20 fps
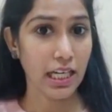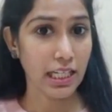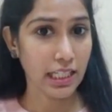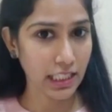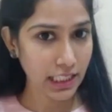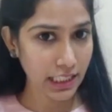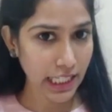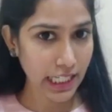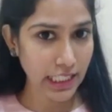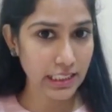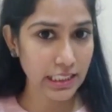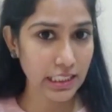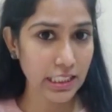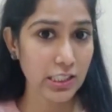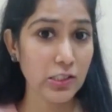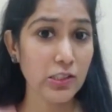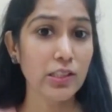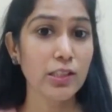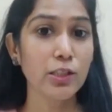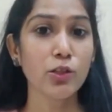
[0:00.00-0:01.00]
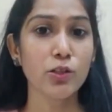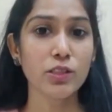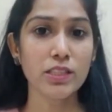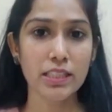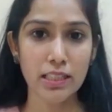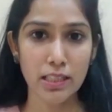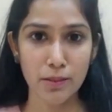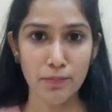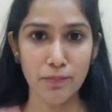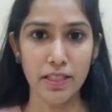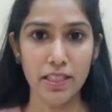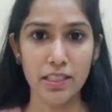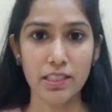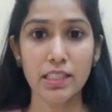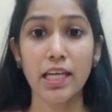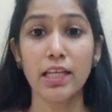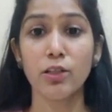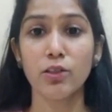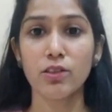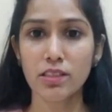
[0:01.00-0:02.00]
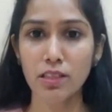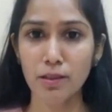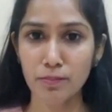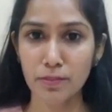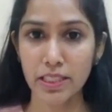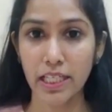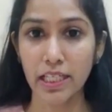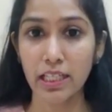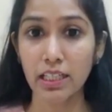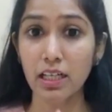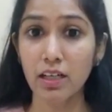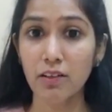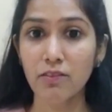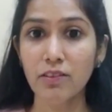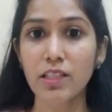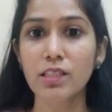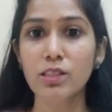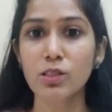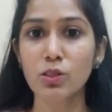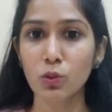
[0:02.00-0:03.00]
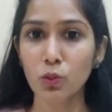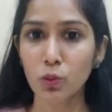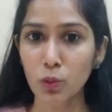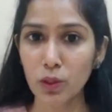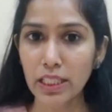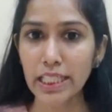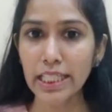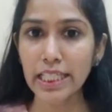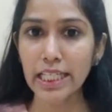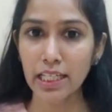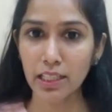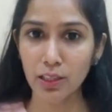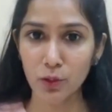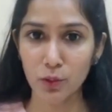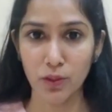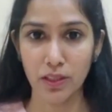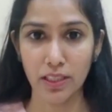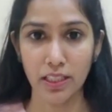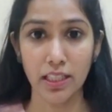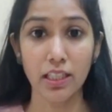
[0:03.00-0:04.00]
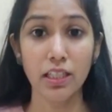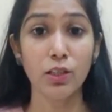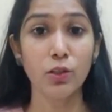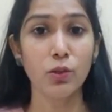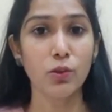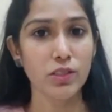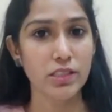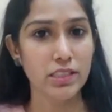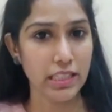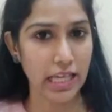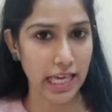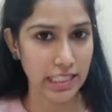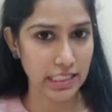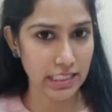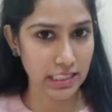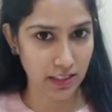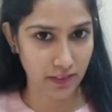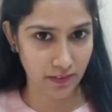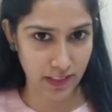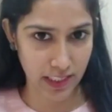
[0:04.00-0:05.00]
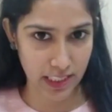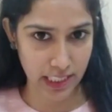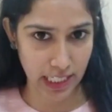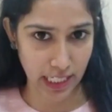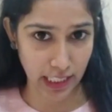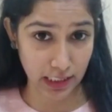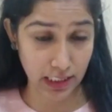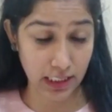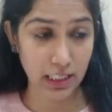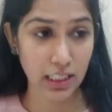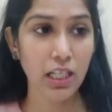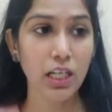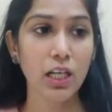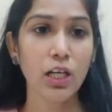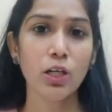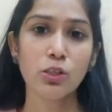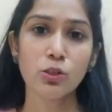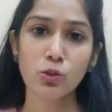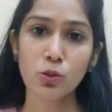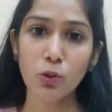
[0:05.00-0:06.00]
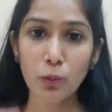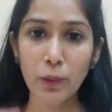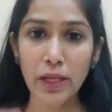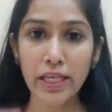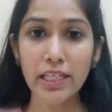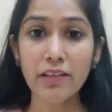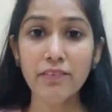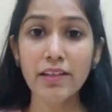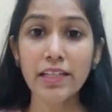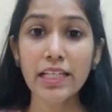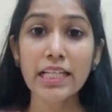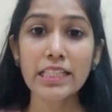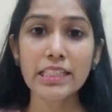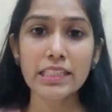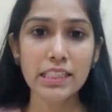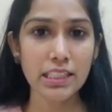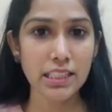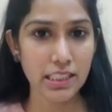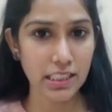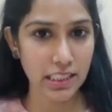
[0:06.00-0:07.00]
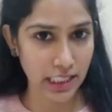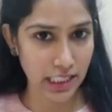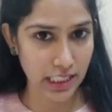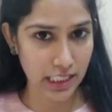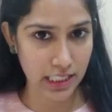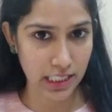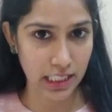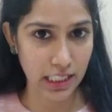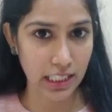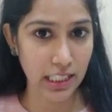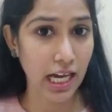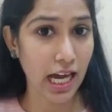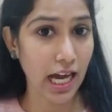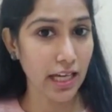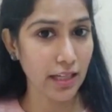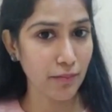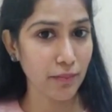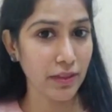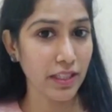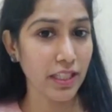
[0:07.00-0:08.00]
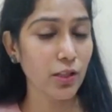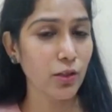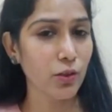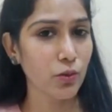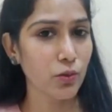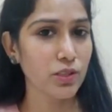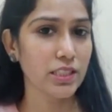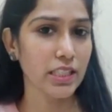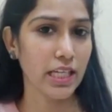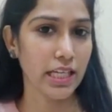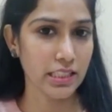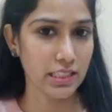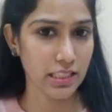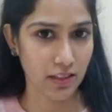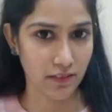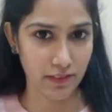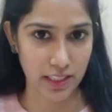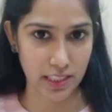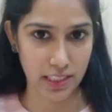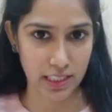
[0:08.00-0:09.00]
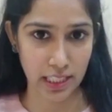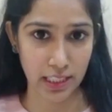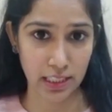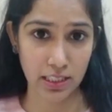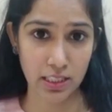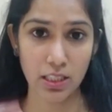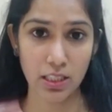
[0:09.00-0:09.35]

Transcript: In taxation, your syllabus and your subject covers only and only goods and service tax. So, whenever I say GST, I mean goods and service tax.